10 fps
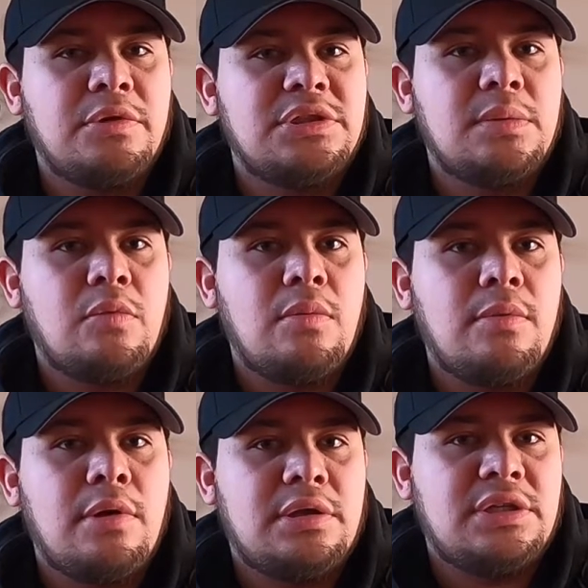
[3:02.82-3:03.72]
with
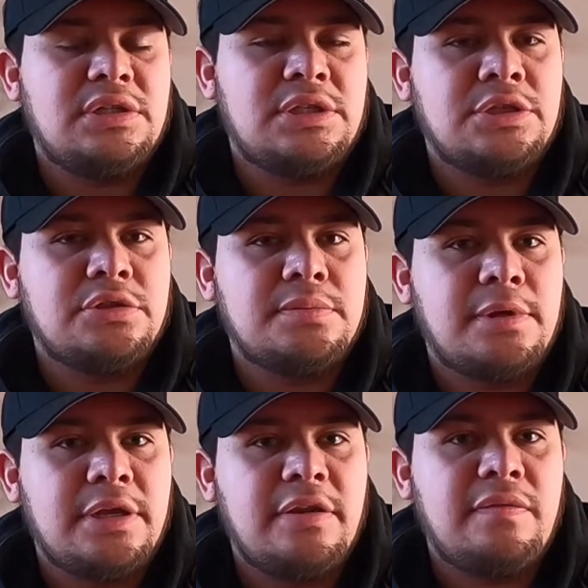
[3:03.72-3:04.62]
T-Mobile on the Essentials
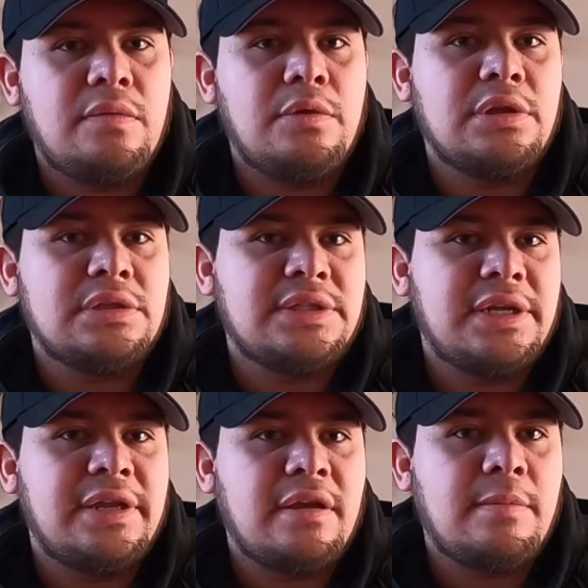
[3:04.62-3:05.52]
plan if you want the
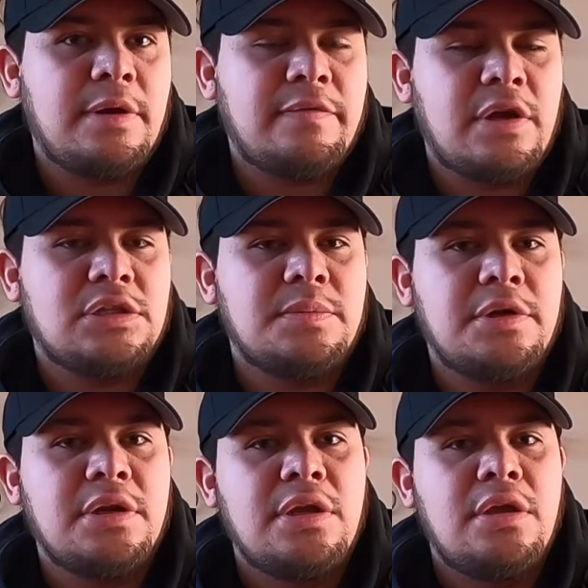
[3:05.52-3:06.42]
10 gigabyte of hotspot.